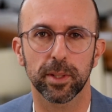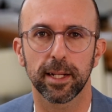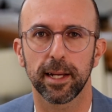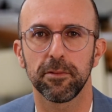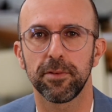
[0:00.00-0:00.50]
We
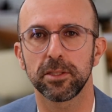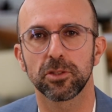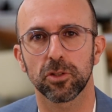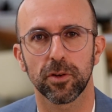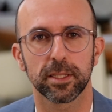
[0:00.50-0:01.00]
cannot invent
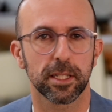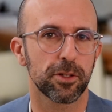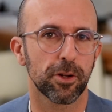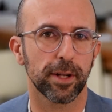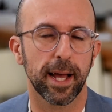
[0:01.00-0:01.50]
stories that
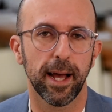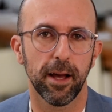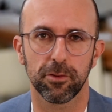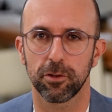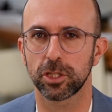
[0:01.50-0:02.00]
you don't
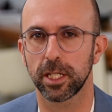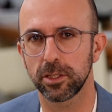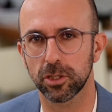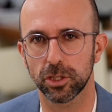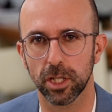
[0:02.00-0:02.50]
have or
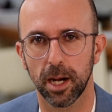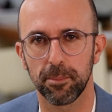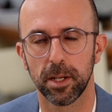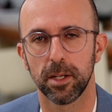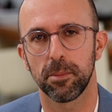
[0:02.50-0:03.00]
change your
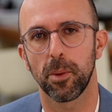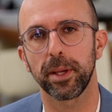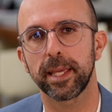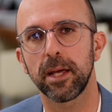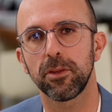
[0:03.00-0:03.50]
job. But what
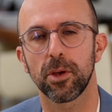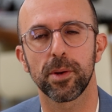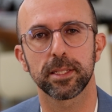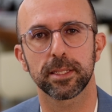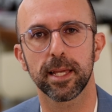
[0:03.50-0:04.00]
we can
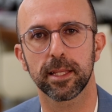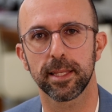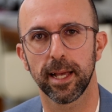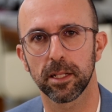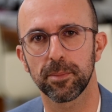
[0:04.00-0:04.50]
do is take
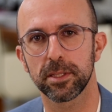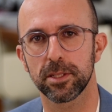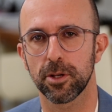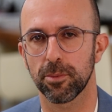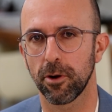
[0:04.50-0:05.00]
the
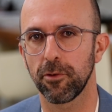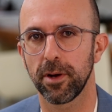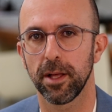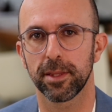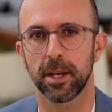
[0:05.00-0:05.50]
elements in your
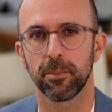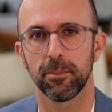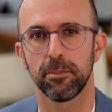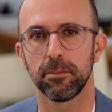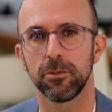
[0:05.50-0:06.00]
profile that
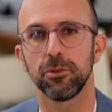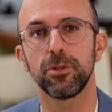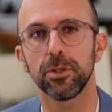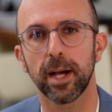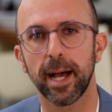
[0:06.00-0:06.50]
you
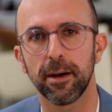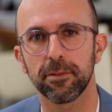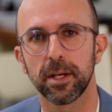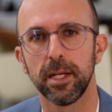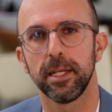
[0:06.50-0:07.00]
do
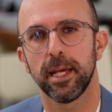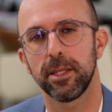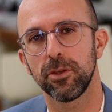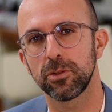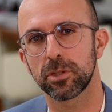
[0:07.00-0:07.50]
have
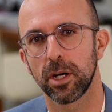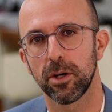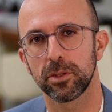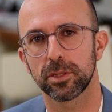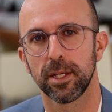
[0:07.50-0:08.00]
and use
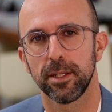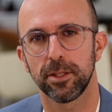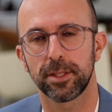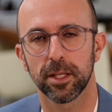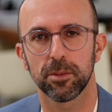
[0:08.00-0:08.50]
those
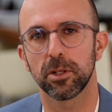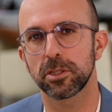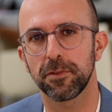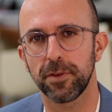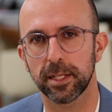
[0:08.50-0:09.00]
to tell the
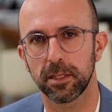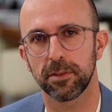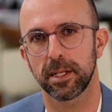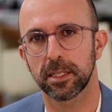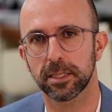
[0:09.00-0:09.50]
most
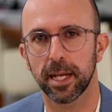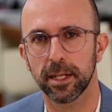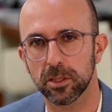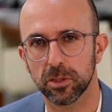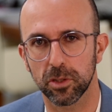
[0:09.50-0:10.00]
effective and
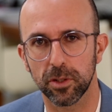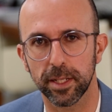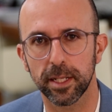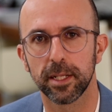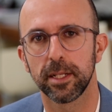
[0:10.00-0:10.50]
exciting
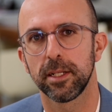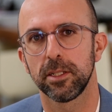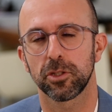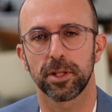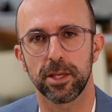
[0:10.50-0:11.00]
story
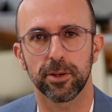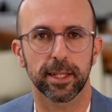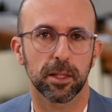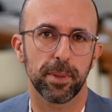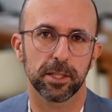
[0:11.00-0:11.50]
so that you
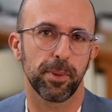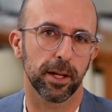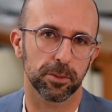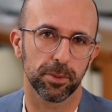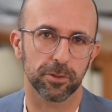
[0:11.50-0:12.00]
get the best
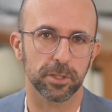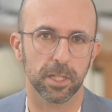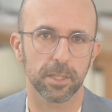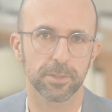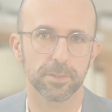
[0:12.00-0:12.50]
possible
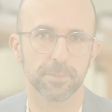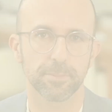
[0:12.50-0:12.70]
results.